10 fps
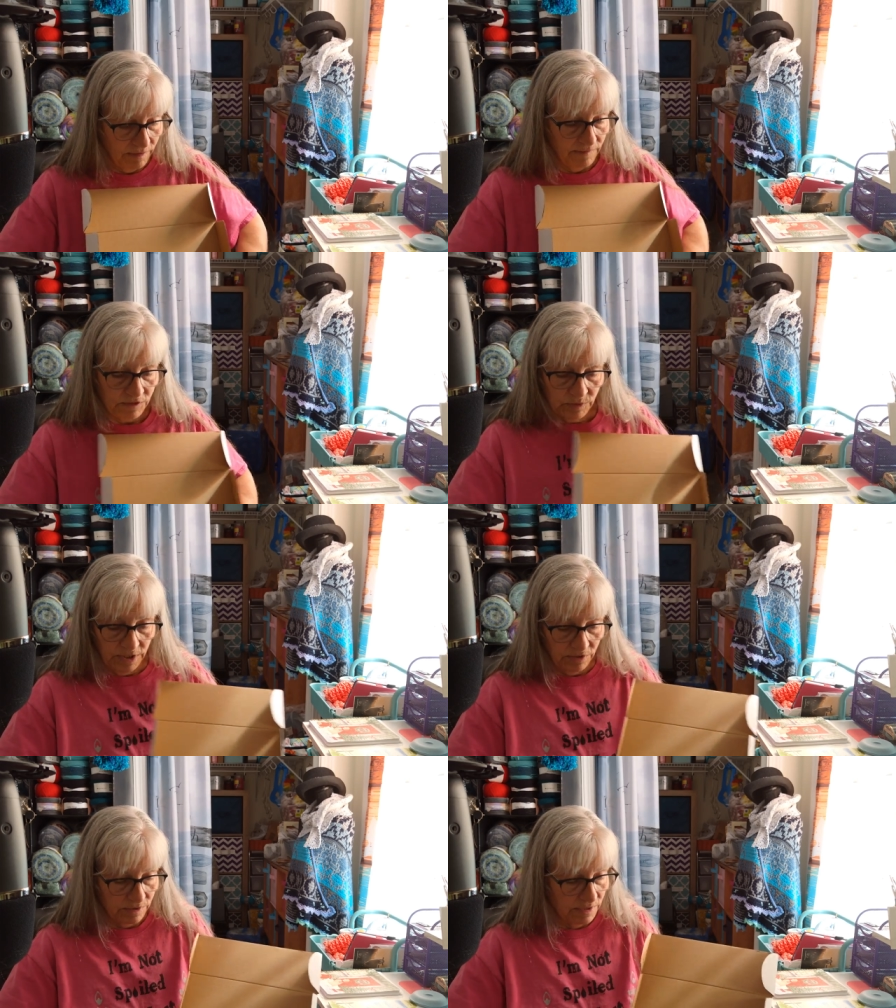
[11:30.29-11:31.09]
This one
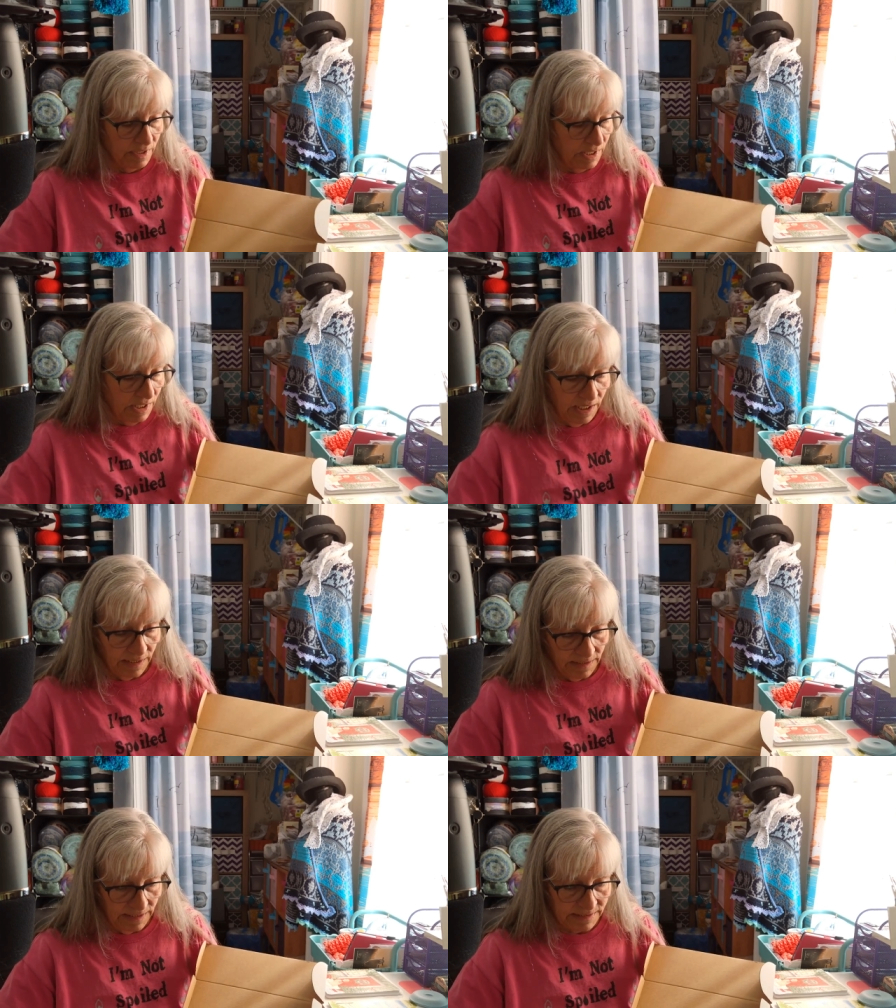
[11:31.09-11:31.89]
here.
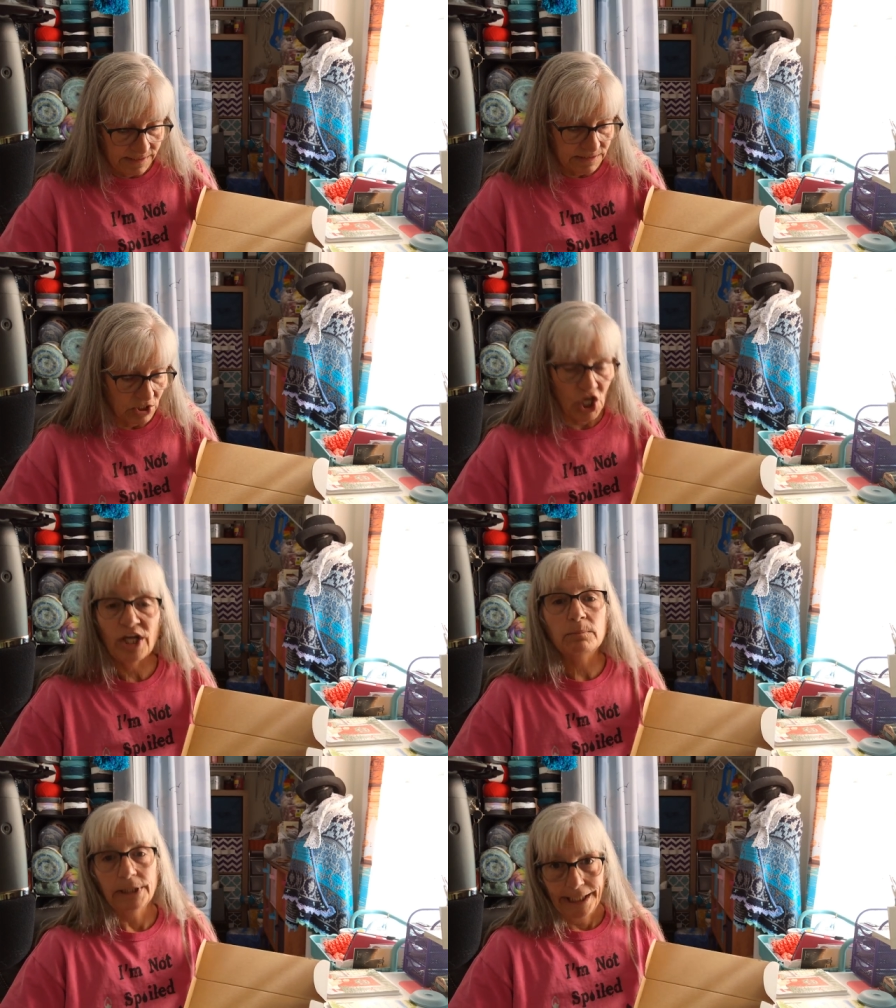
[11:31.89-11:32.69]
This is a lot
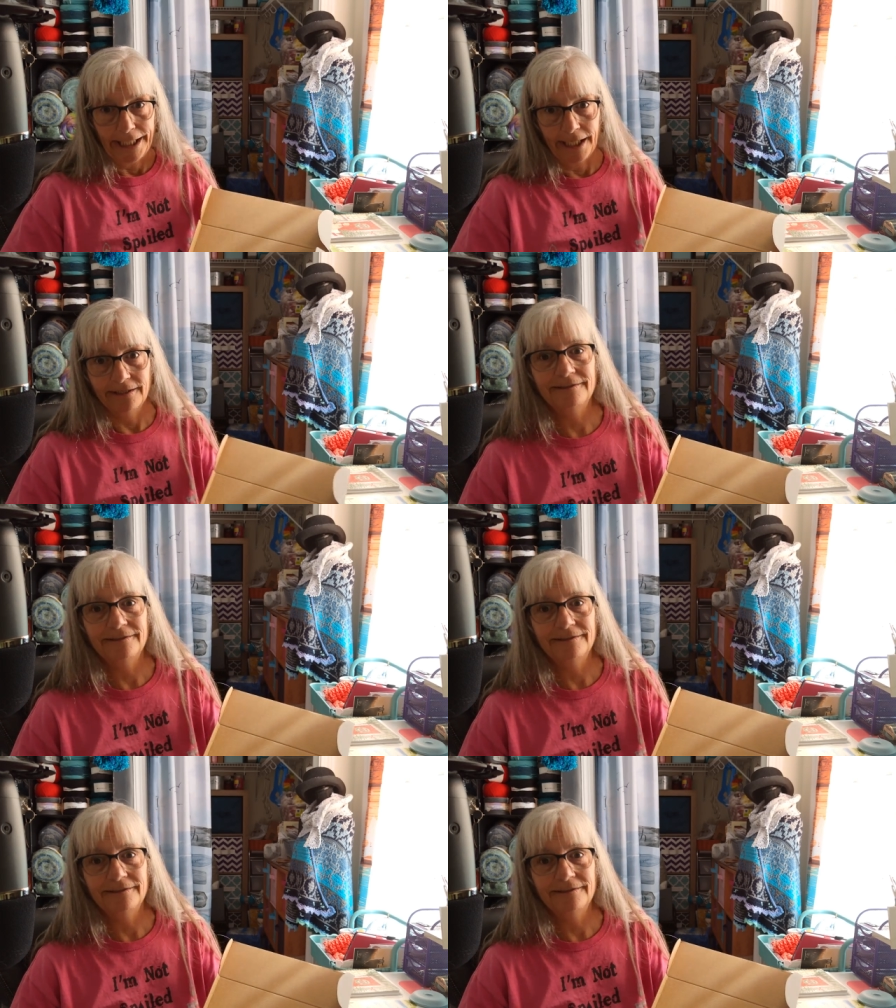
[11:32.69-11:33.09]
of bling.